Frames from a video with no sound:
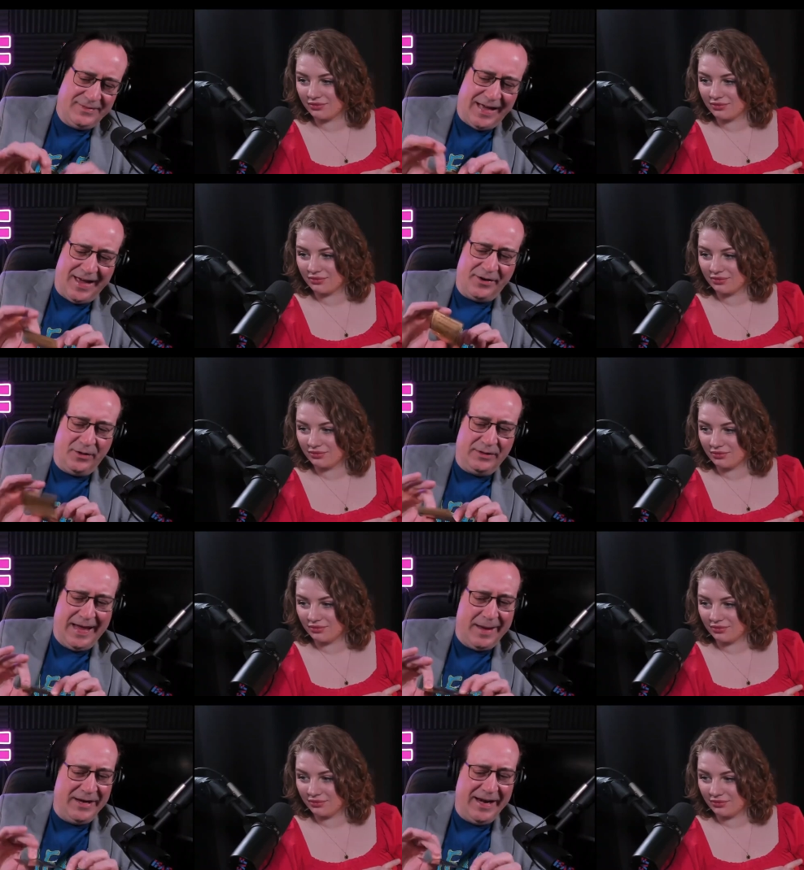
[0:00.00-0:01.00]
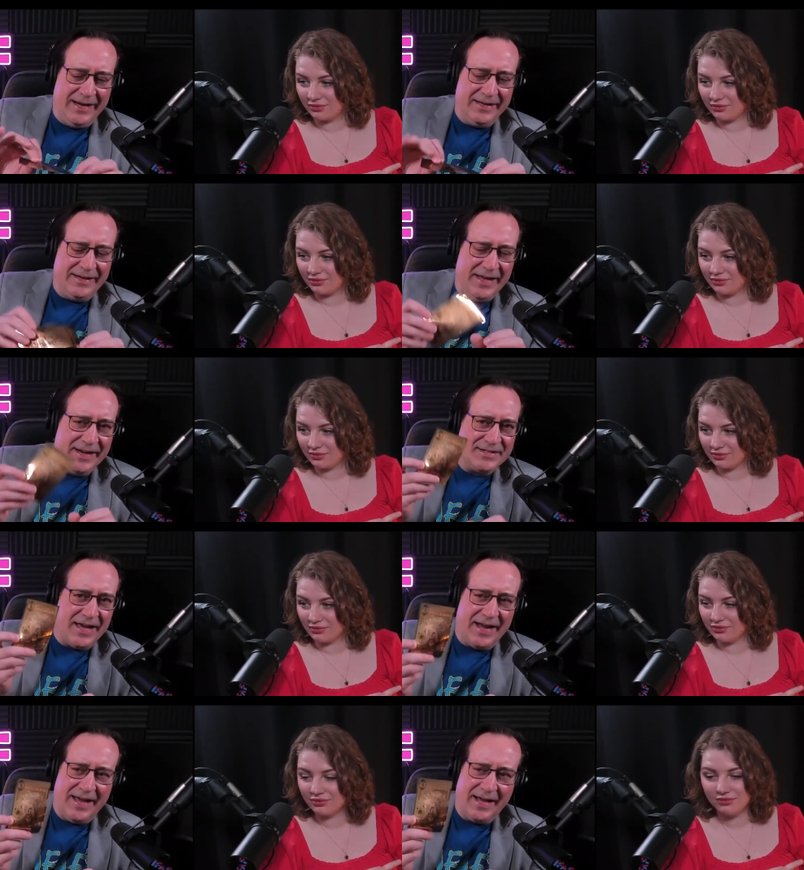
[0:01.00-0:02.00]
Speaker 1: I don't know, laminated and it's
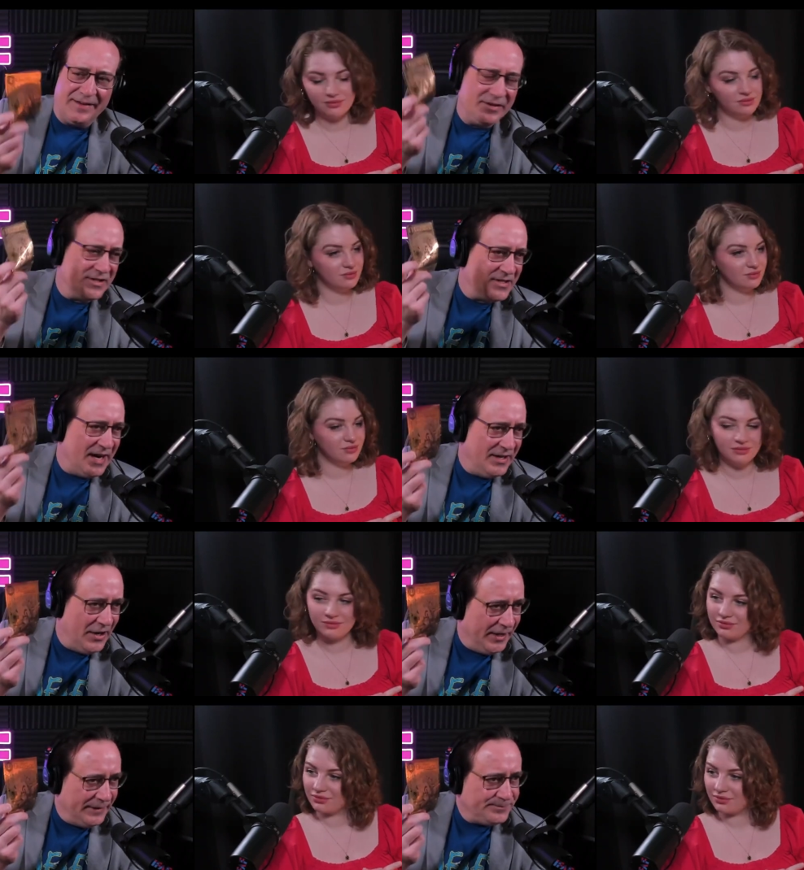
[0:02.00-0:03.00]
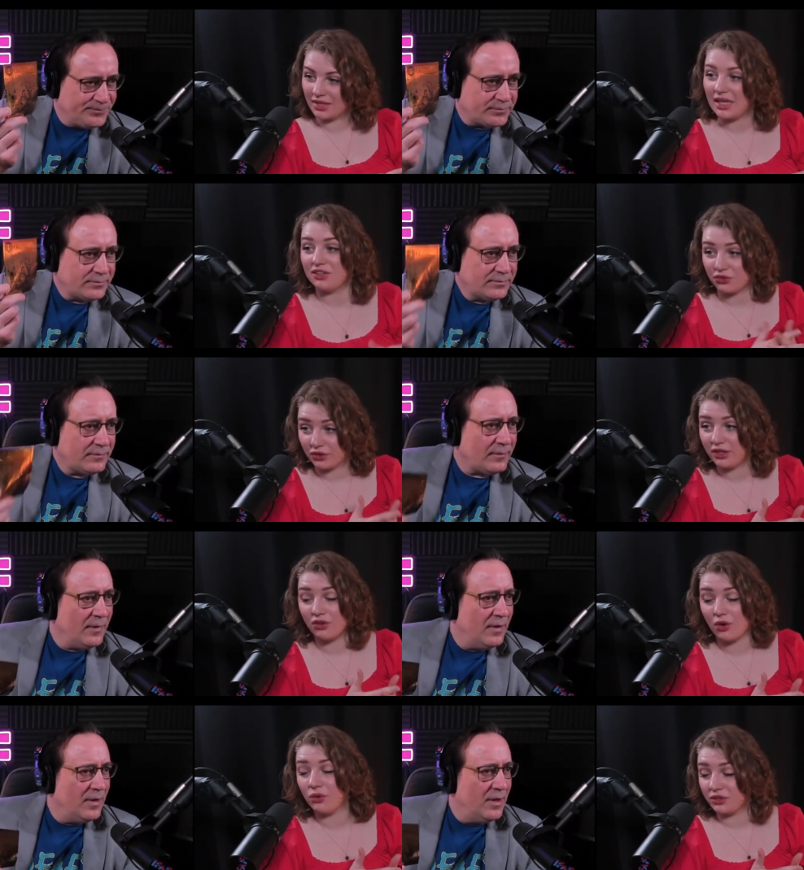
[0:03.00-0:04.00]
got a heck of a design on it.
Speaker 2: It's real
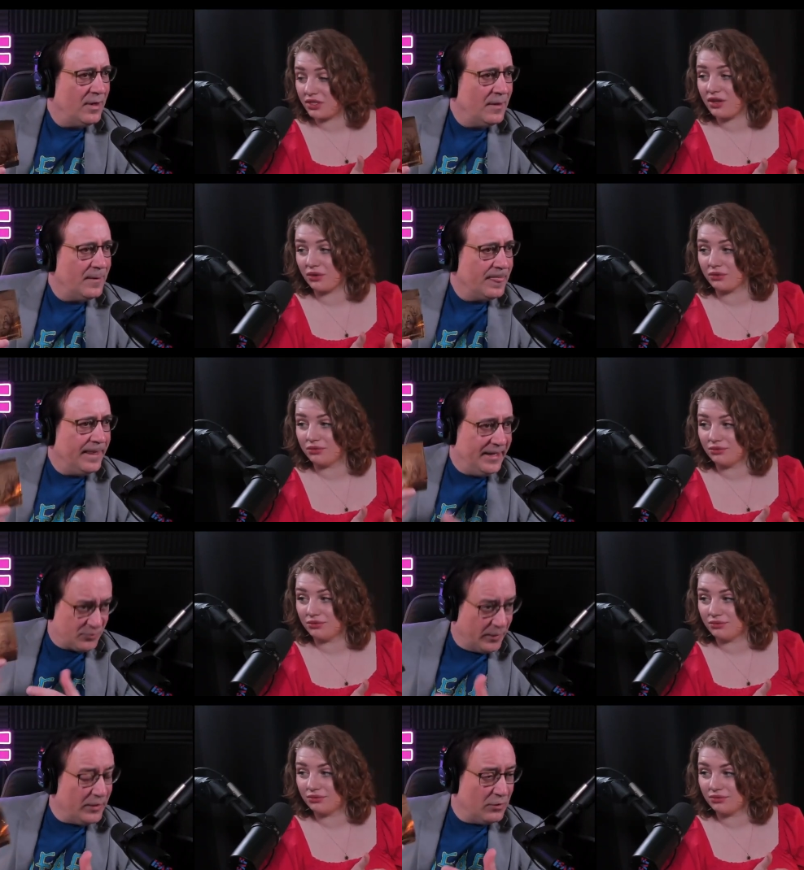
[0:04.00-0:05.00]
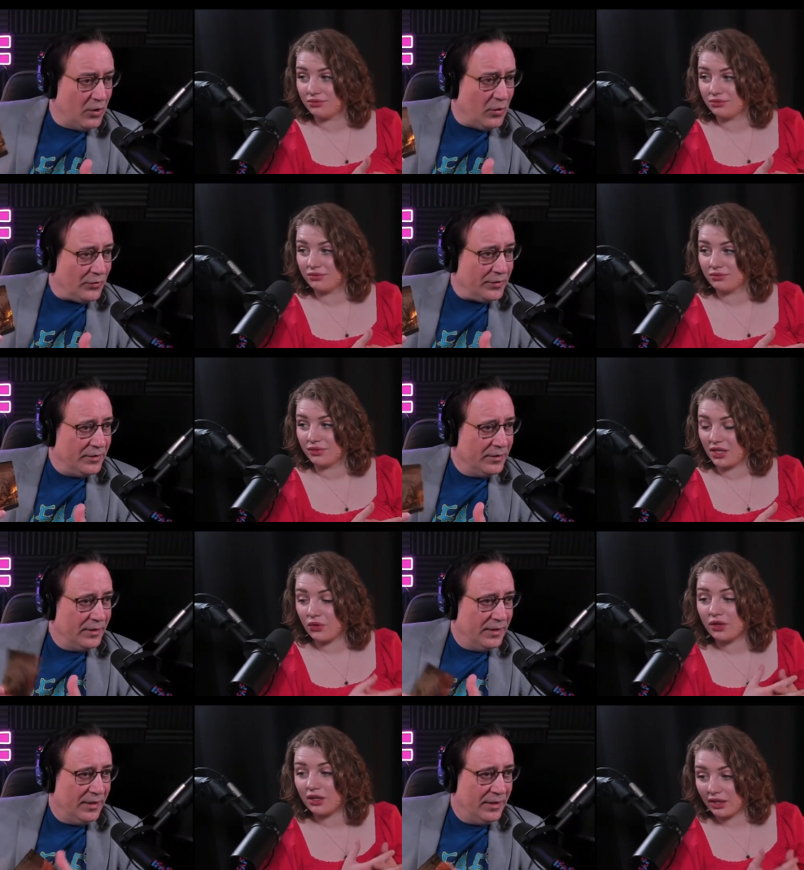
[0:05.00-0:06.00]
gold, too.
Speaker 1: It's real gold.
Speaker 2: You
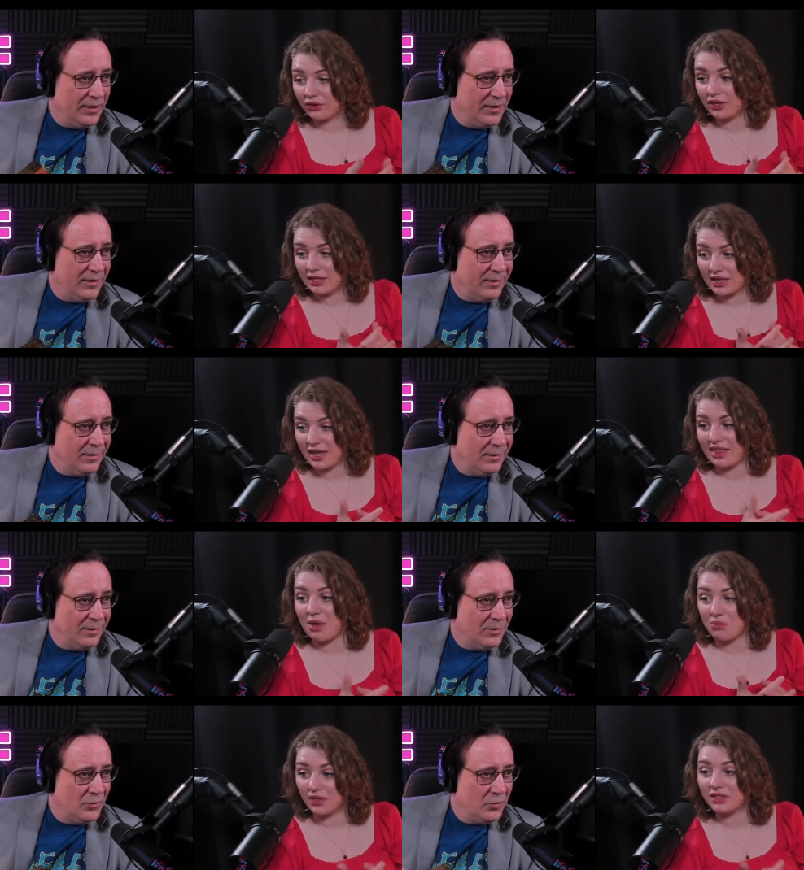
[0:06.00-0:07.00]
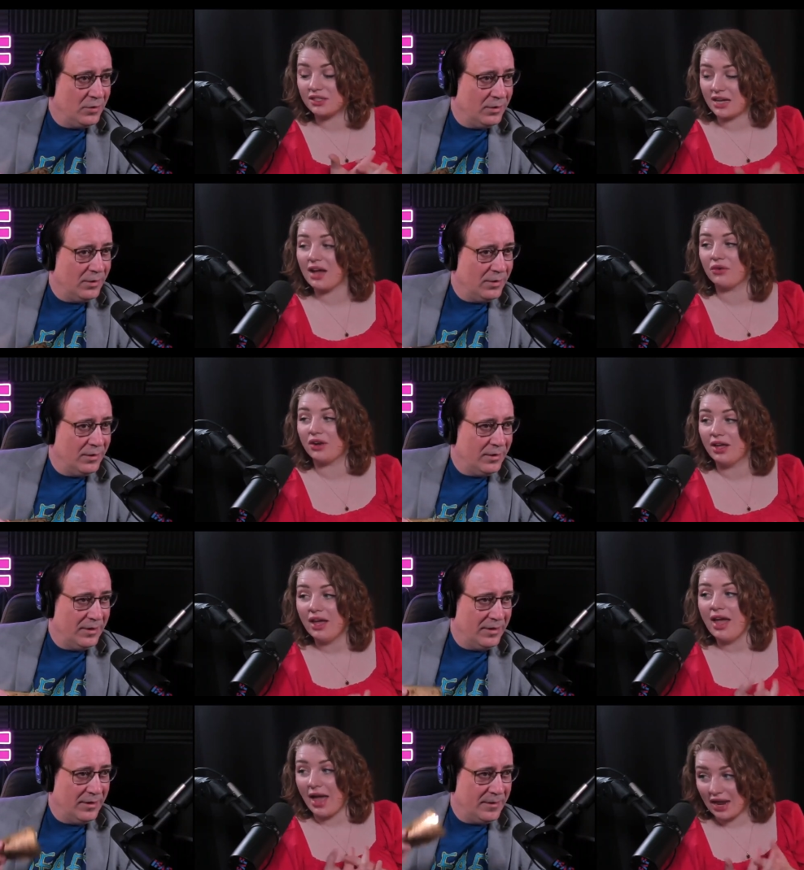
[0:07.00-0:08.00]
could literally take that, melt it down,
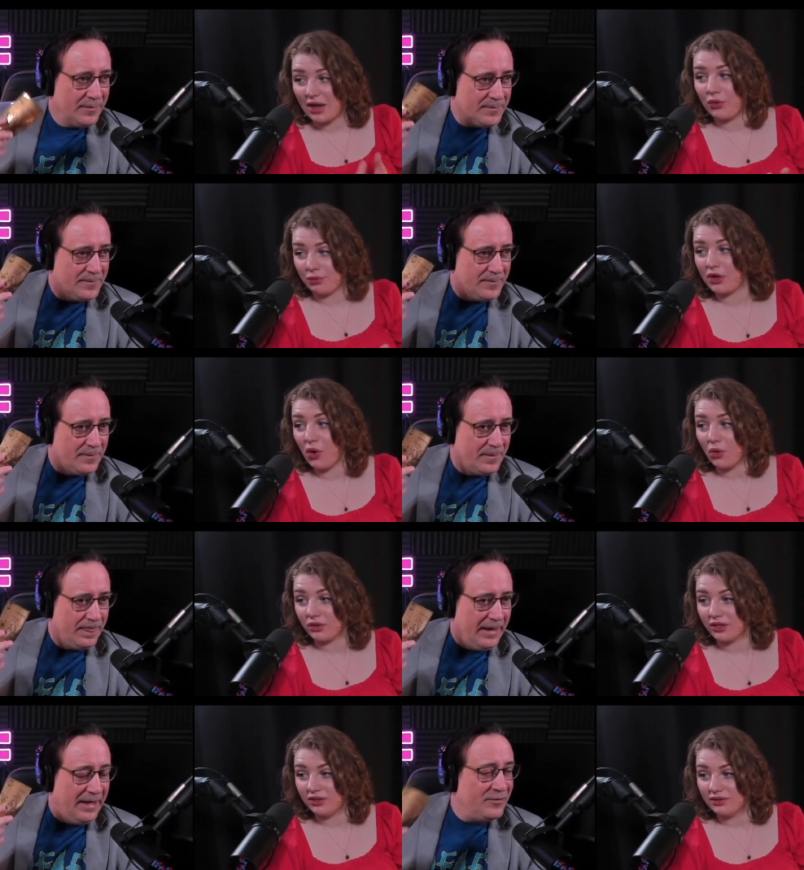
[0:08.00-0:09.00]
and it would be gold.
Speaker 1: If